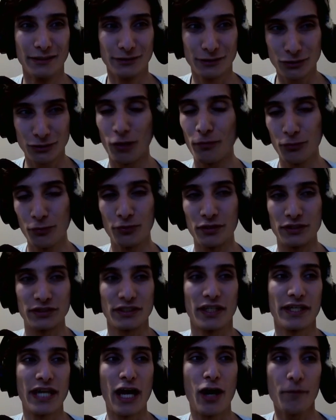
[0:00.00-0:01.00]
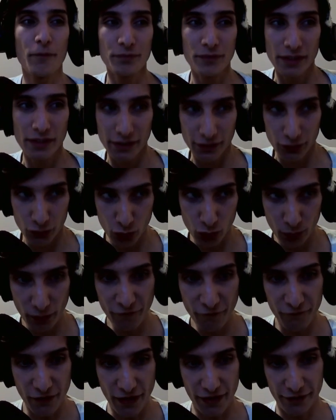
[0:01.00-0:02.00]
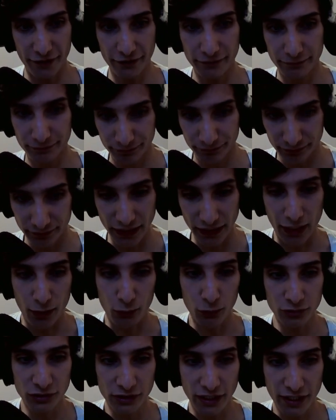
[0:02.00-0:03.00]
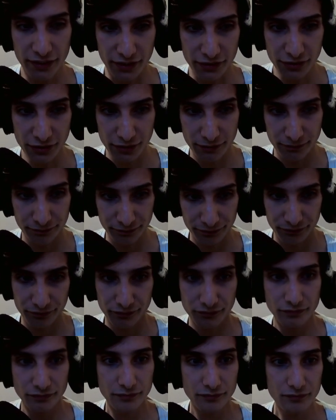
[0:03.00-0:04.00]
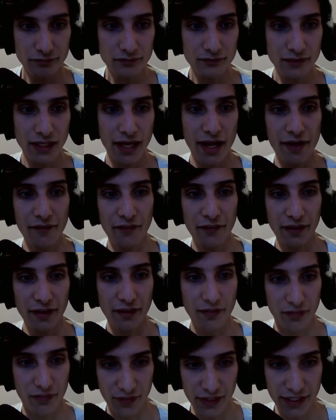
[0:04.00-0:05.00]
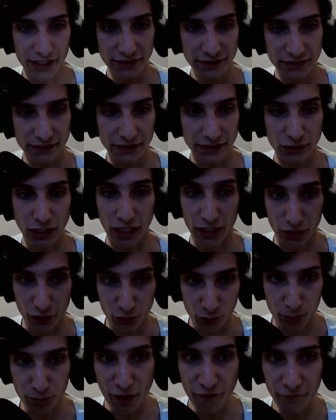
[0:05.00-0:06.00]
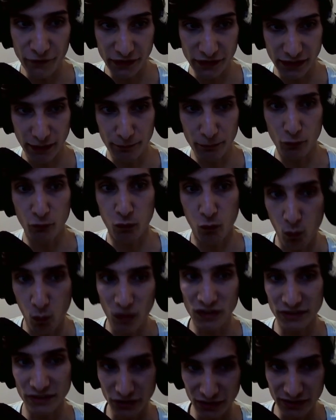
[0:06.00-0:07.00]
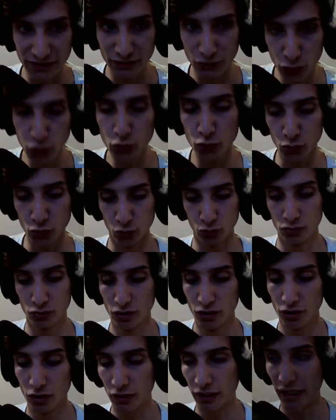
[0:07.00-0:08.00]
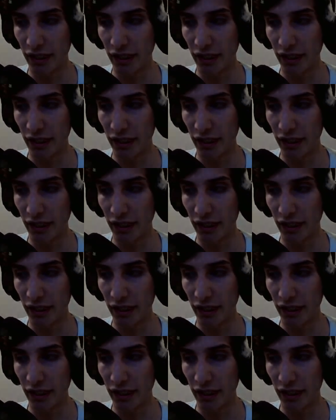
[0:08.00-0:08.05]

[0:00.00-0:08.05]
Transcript: Stop doing this. Now, to be fair, and I will say this, I think this is a perfect example of what to do. Okay,